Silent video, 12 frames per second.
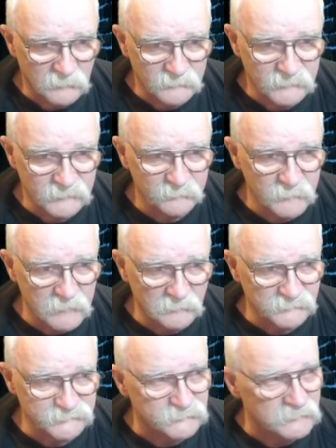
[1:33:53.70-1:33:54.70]
email.
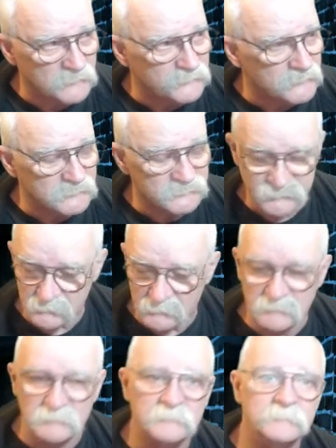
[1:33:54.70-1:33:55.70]
I think it's
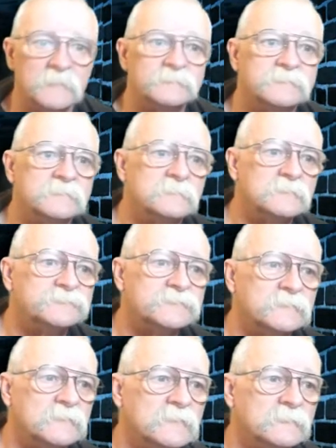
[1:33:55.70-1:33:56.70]
what's it
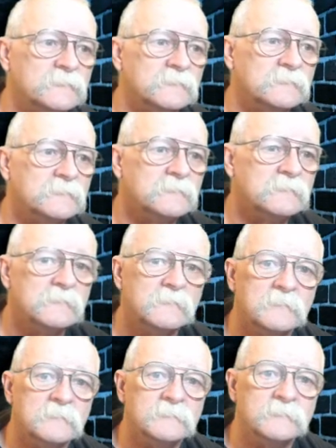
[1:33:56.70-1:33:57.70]
called?
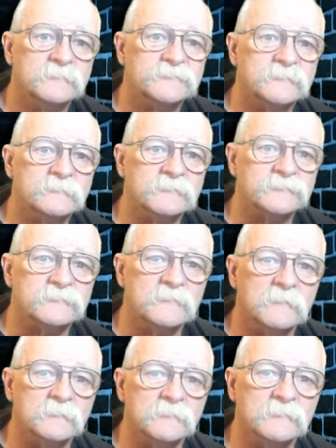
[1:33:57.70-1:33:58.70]
Let me see what it's
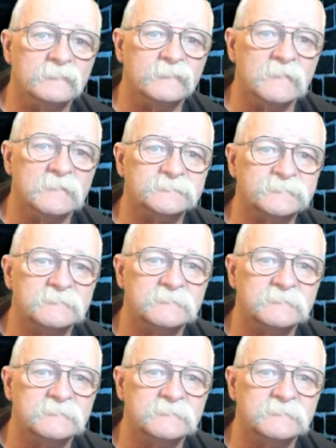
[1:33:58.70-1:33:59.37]
called real fast.